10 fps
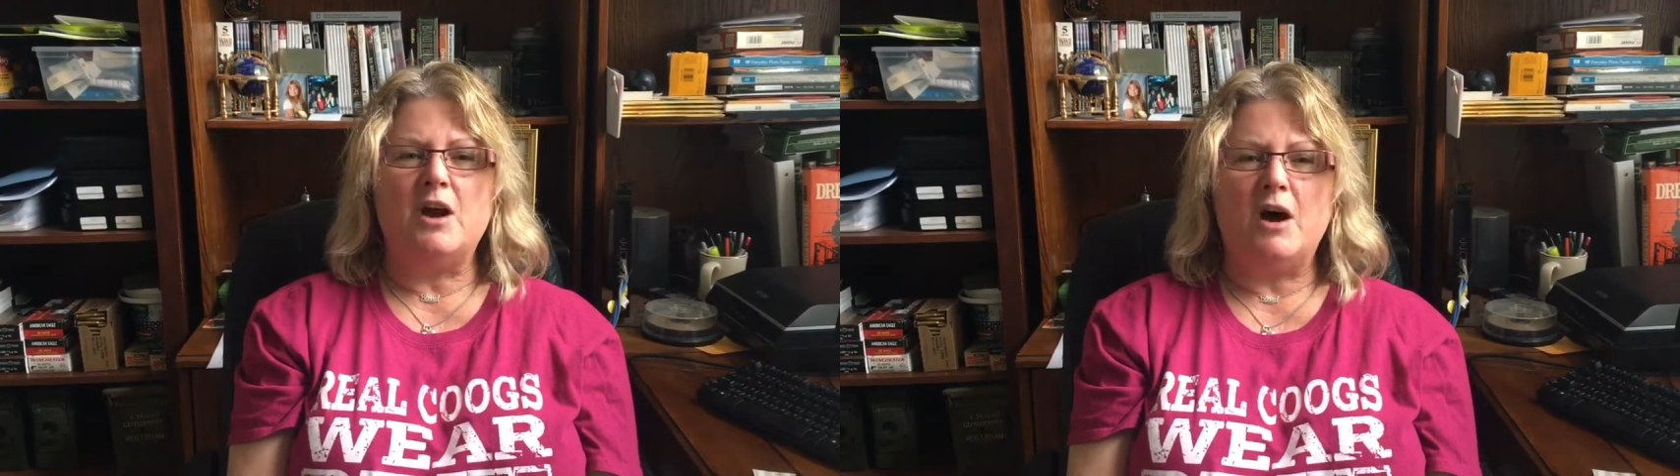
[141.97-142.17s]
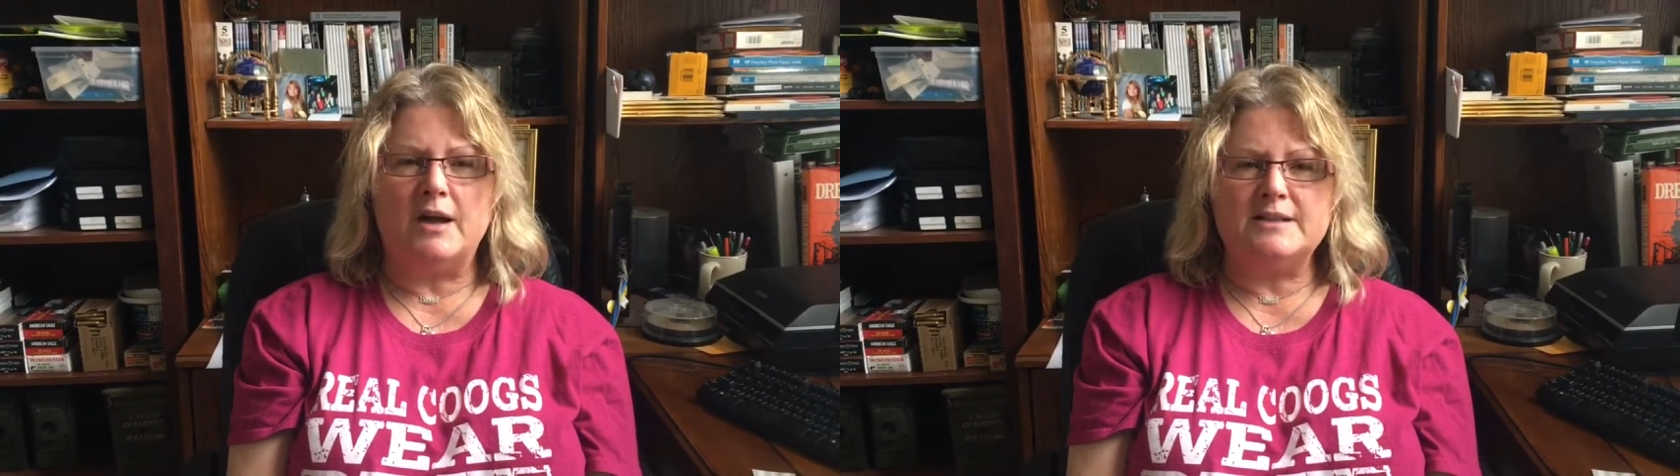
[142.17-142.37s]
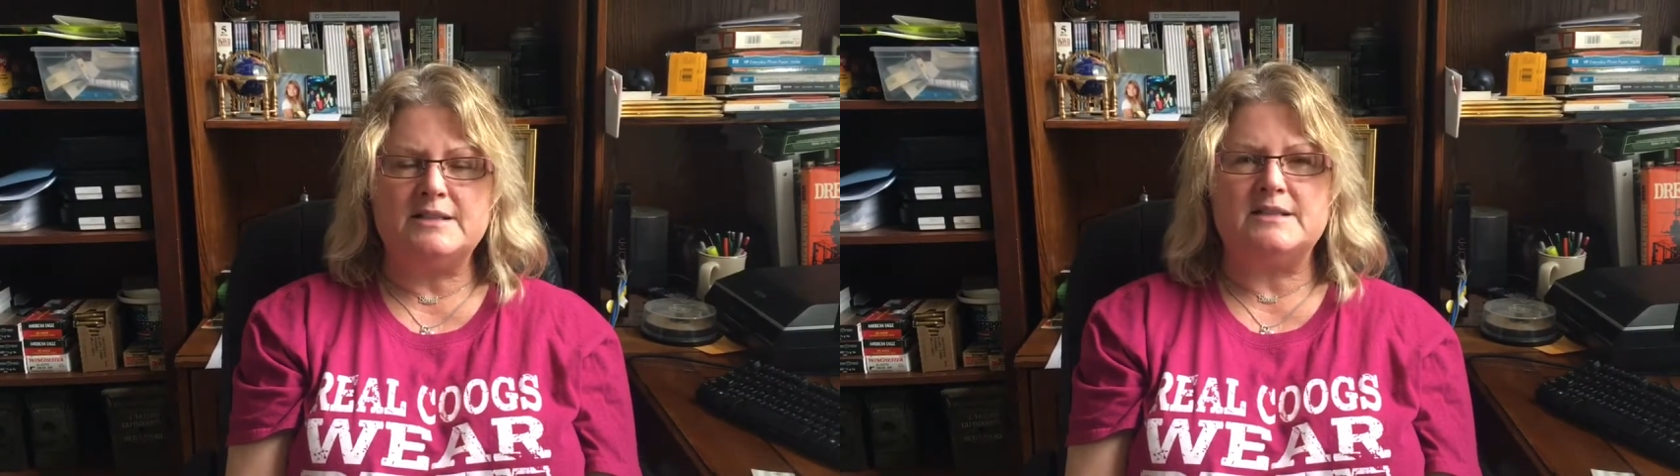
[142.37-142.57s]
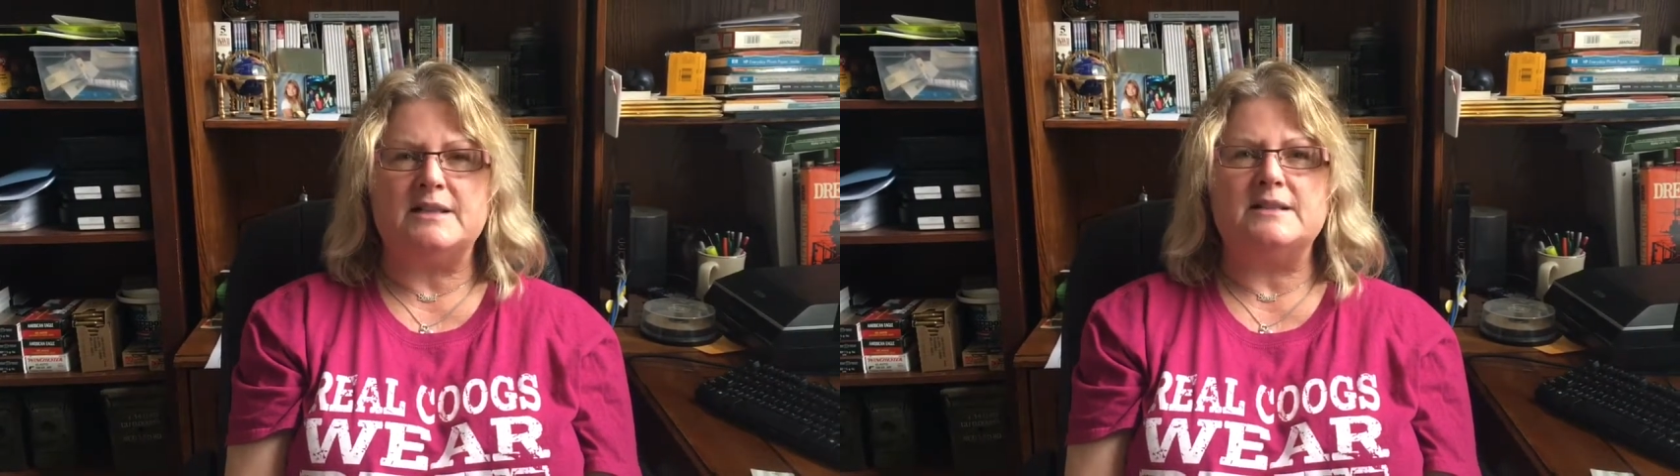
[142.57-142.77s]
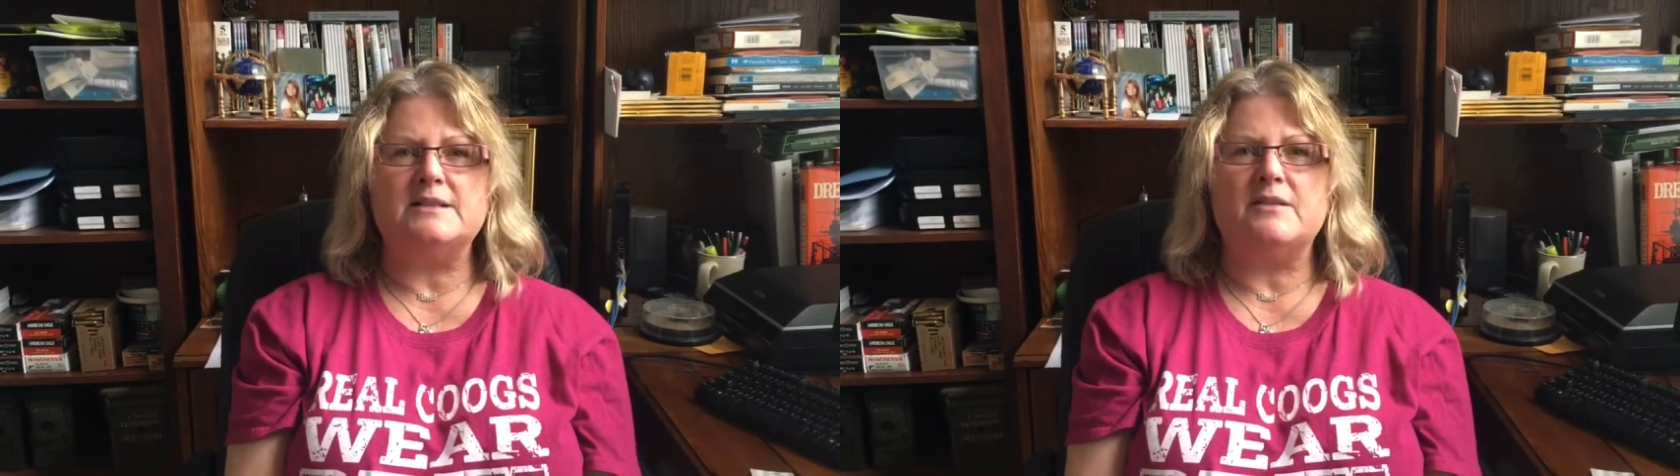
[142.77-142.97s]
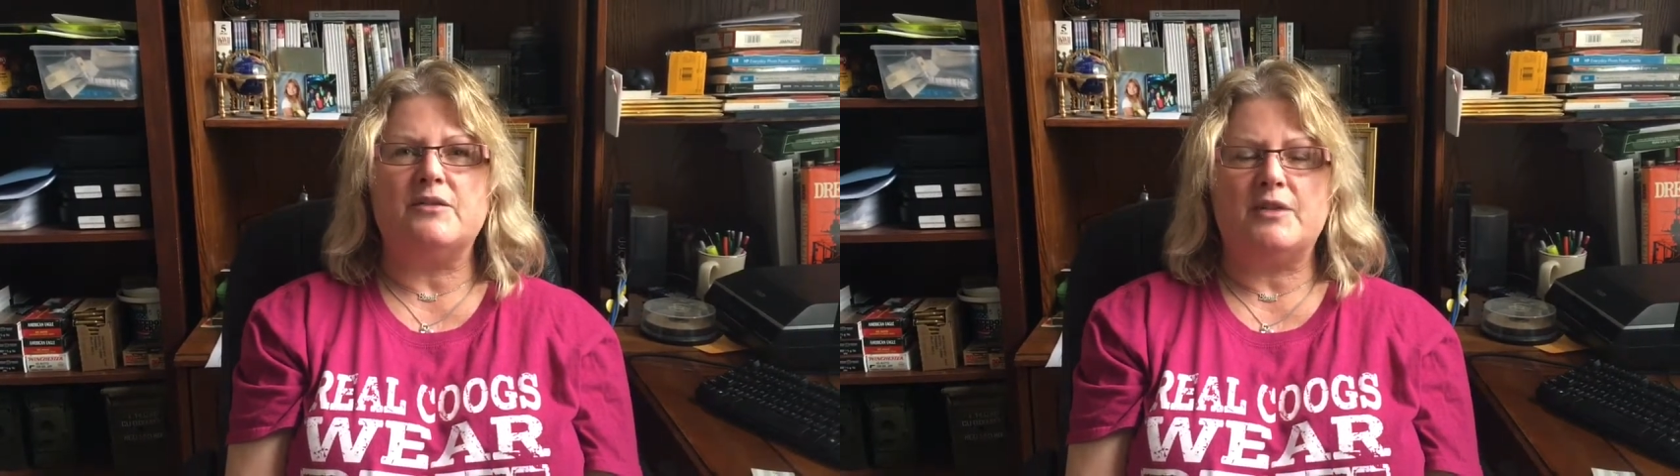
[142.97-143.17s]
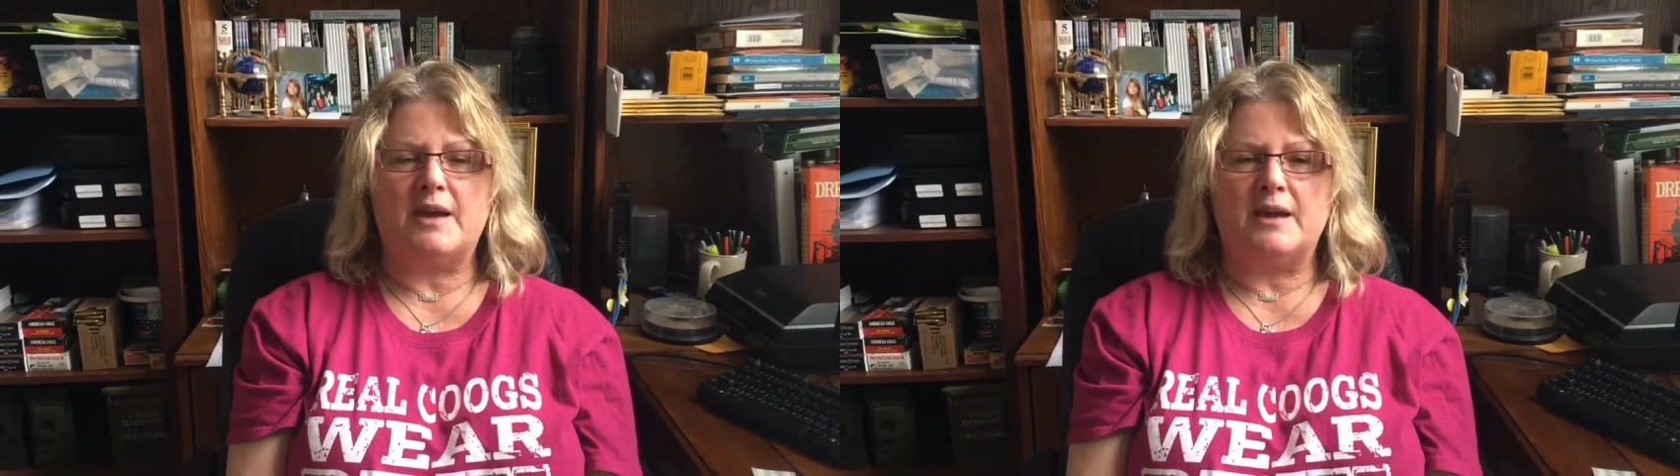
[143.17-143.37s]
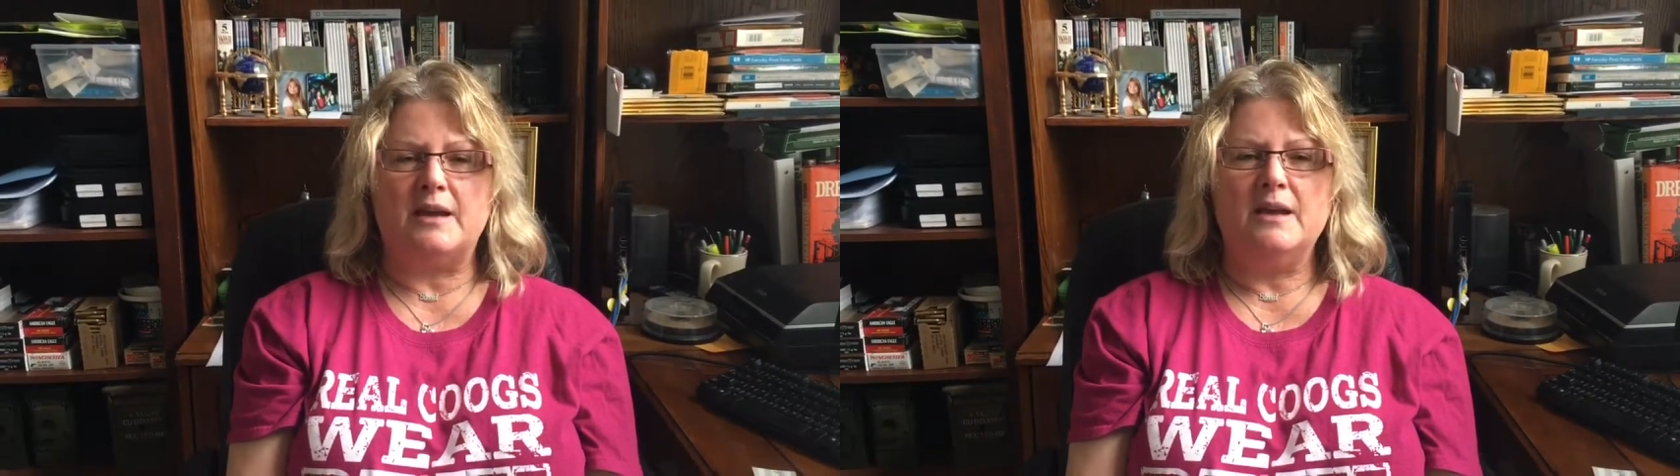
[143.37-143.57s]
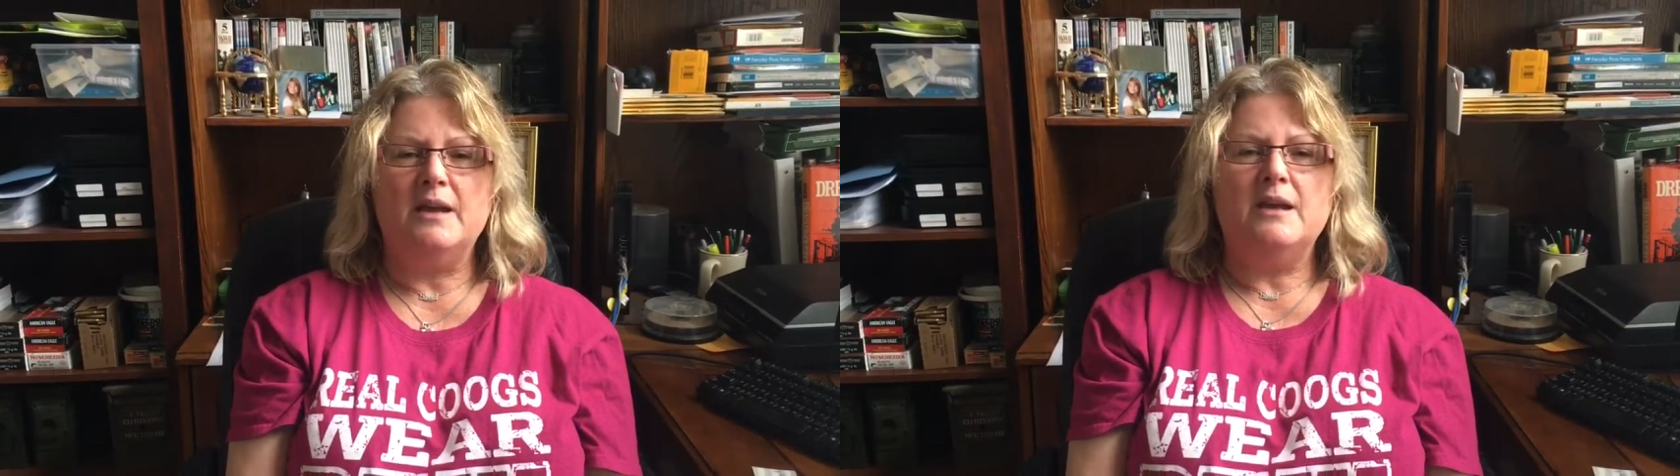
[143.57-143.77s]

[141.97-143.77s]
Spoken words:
constant thing.